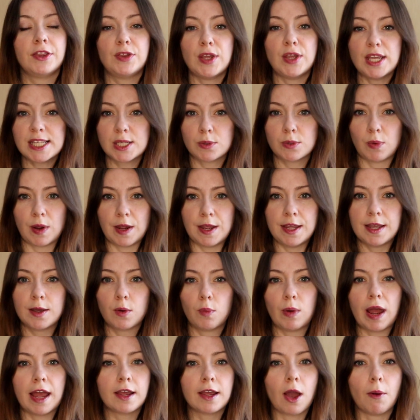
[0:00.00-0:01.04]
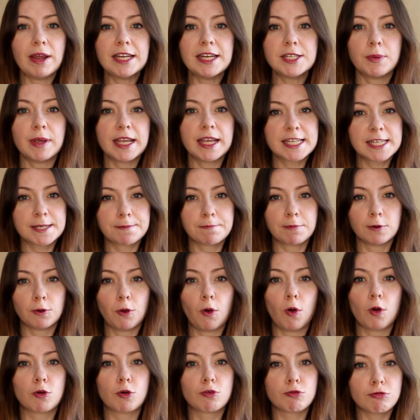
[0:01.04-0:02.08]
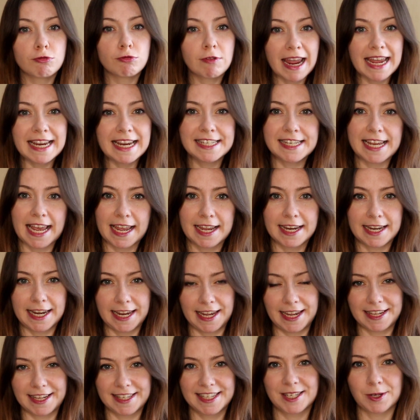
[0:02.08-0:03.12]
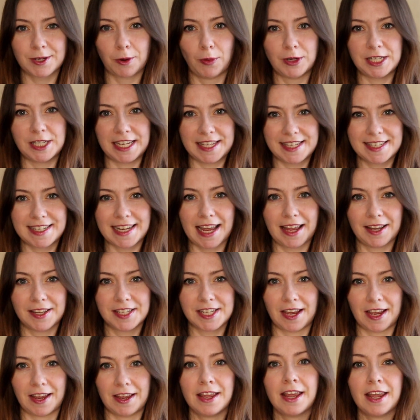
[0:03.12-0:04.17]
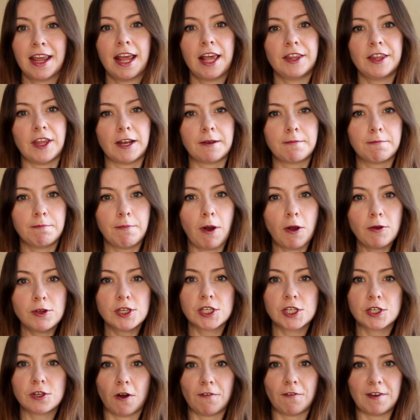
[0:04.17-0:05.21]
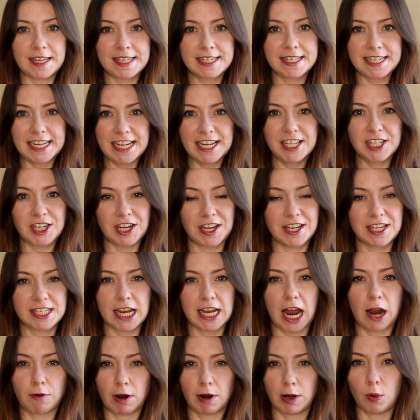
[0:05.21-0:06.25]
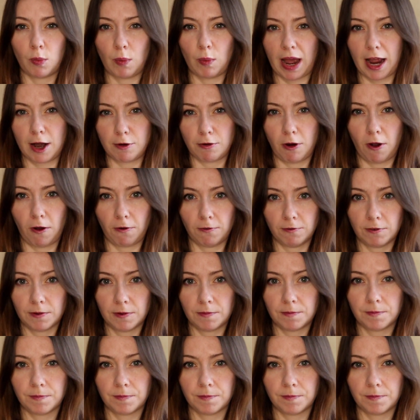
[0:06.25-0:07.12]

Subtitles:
This week, we're going to explore great techniques taught in CELTA that most novice teachers are unaware of.